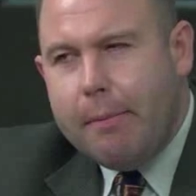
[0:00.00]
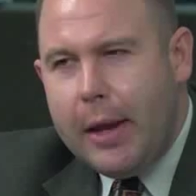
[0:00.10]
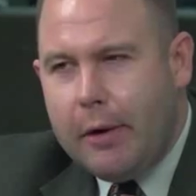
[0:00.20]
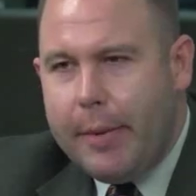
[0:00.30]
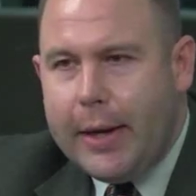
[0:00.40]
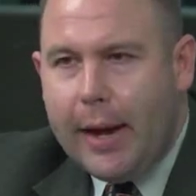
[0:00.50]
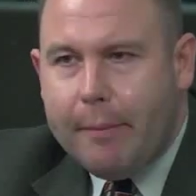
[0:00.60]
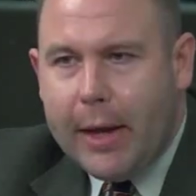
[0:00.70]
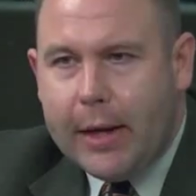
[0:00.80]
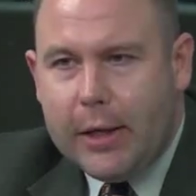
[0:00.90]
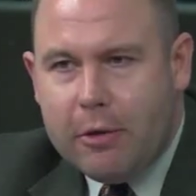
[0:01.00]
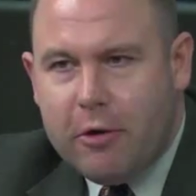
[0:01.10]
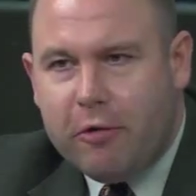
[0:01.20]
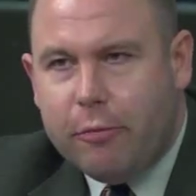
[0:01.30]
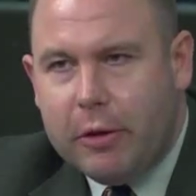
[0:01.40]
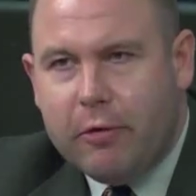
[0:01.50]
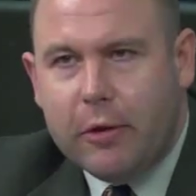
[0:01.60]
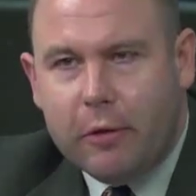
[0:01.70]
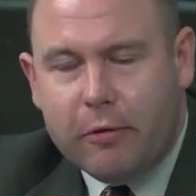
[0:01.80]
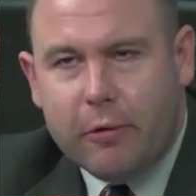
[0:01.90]
may or may not make any adjustments
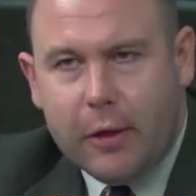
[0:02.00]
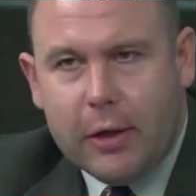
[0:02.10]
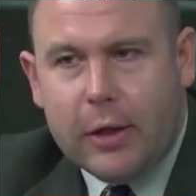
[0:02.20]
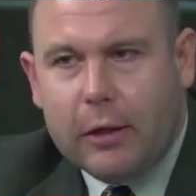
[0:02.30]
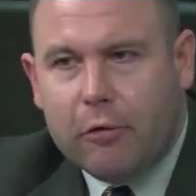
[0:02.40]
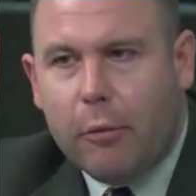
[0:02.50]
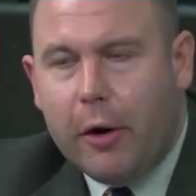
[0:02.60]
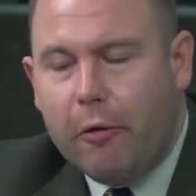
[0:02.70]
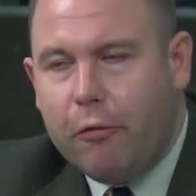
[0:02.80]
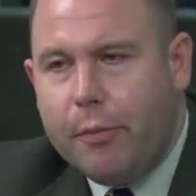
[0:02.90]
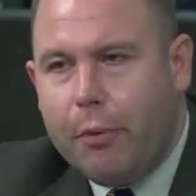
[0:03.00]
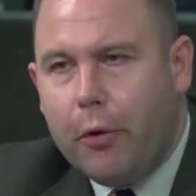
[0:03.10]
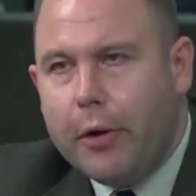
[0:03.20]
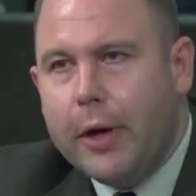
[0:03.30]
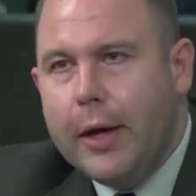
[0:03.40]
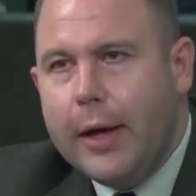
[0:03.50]
in this in, in tomorrow's report,